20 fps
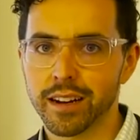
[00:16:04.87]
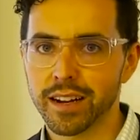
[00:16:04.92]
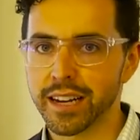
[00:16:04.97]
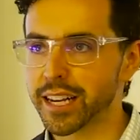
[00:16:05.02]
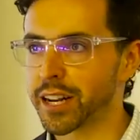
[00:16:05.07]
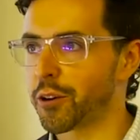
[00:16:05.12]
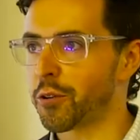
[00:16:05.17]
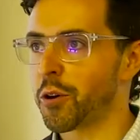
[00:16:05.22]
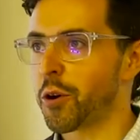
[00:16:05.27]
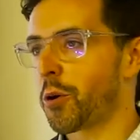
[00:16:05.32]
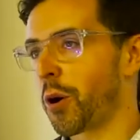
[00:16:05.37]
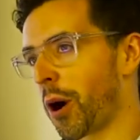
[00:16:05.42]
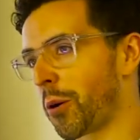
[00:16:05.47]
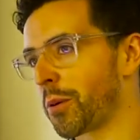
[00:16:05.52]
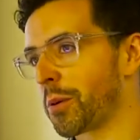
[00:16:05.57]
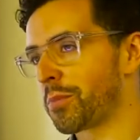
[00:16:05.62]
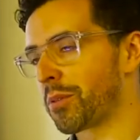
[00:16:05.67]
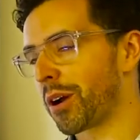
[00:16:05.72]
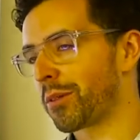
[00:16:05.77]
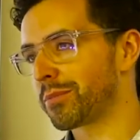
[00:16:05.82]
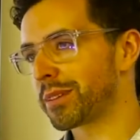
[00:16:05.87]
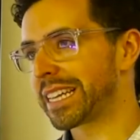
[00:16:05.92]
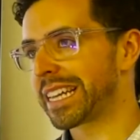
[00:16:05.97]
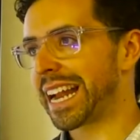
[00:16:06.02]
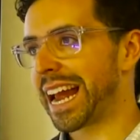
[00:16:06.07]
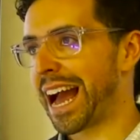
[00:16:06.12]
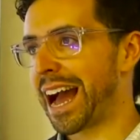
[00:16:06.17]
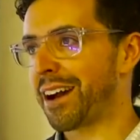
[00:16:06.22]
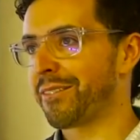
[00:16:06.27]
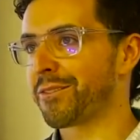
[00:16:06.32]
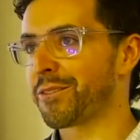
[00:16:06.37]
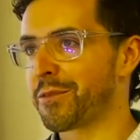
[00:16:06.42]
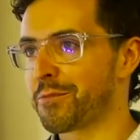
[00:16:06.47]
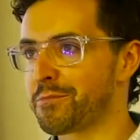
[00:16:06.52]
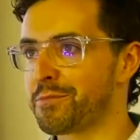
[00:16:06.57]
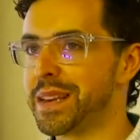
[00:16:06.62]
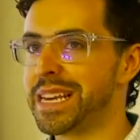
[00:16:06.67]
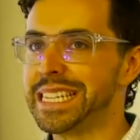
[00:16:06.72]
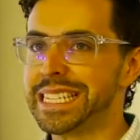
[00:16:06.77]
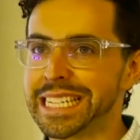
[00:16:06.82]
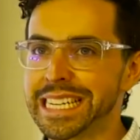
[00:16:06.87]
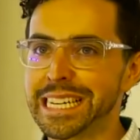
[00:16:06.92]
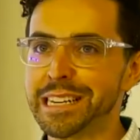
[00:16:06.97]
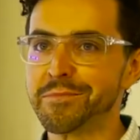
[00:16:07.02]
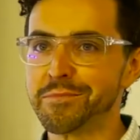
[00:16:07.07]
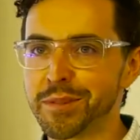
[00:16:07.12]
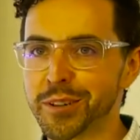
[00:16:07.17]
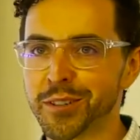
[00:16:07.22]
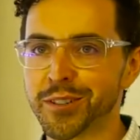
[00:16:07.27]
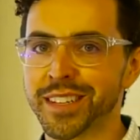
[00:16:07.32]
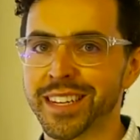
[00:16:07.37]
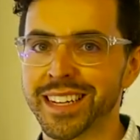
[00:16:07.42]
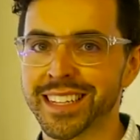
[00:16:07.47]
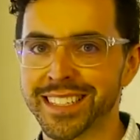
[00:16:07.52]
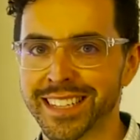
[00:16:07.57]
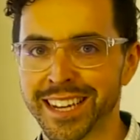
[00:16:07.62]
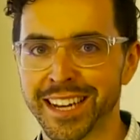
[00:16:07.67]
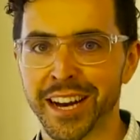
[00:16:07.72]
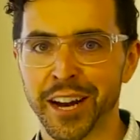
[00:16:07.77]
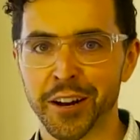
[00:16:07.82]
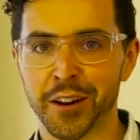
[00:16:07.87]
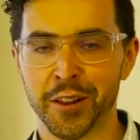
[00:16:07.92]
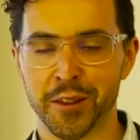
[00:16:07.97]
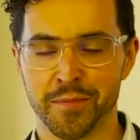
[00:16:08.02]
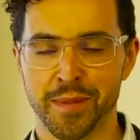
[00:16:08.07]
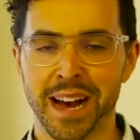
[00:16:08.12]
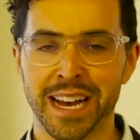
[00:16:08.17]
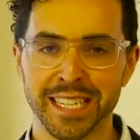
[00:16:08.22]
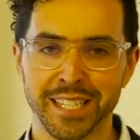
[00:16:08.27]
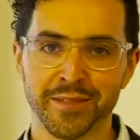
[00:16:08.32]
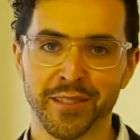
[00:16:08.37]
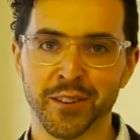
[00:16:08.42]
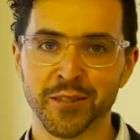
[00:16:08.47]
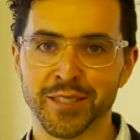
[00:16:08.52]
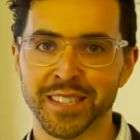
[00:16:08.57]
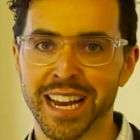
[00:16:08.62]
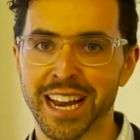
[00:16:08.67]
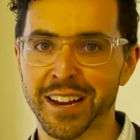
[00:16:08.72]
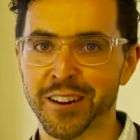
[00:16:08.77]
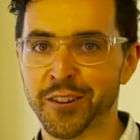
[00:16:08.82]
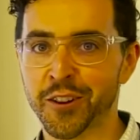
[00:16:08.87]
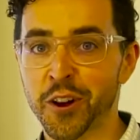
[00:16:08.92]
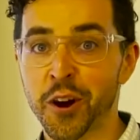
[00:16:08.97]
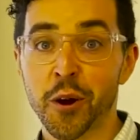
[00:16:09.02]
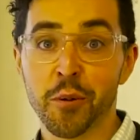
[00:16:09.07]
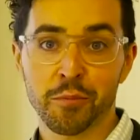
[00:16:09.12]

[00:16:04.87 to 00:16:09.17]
You know, are we probably gonna have Miesian buildings uh, under the passive house standard?